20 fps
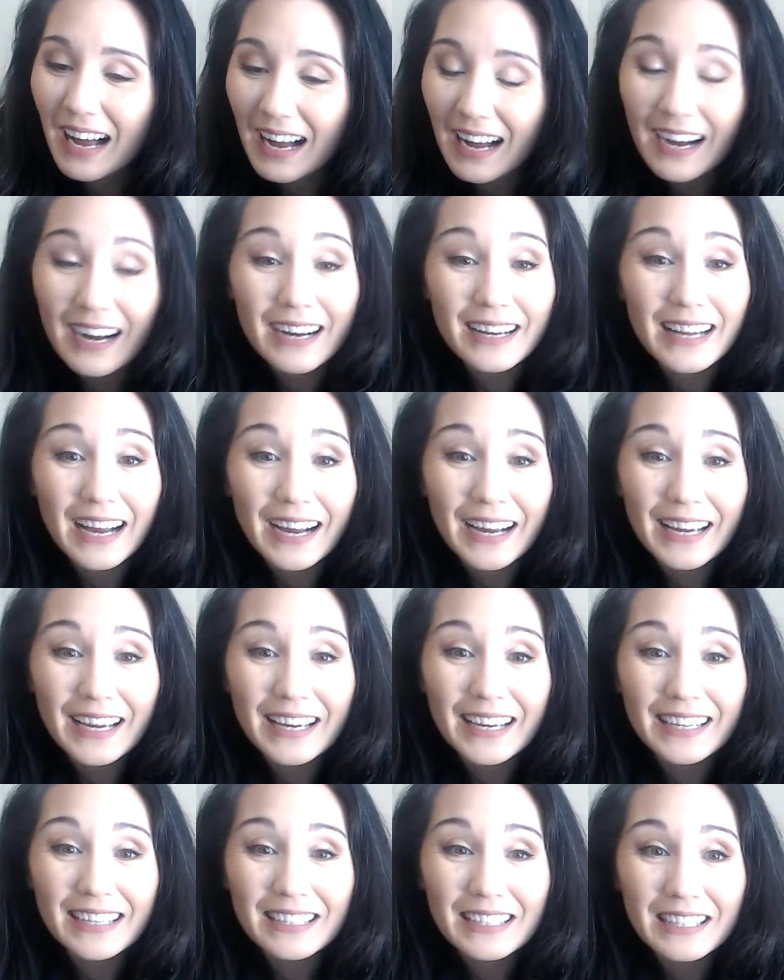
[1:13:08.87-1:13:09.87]

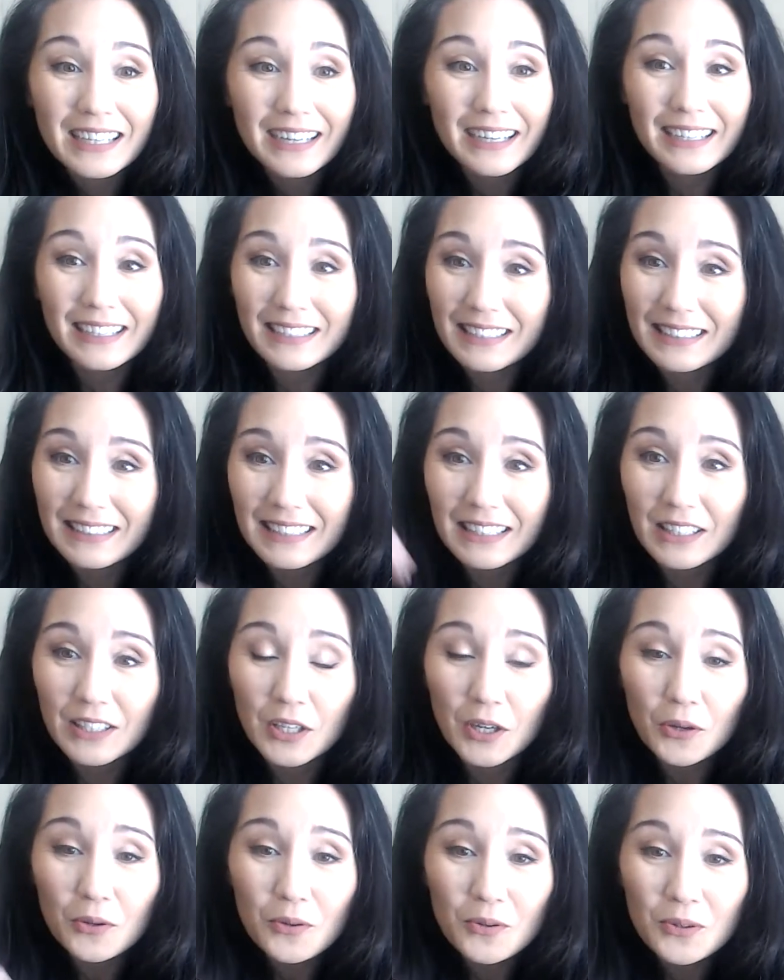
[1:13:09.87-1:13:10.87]
I need to
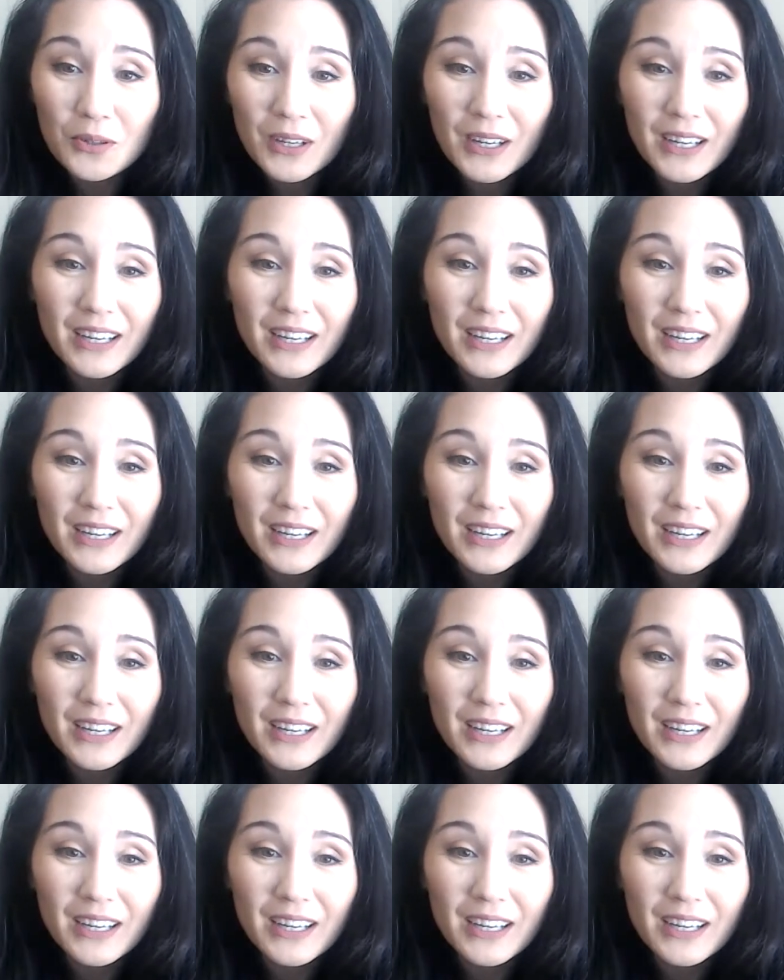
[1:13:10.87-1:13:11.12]
go,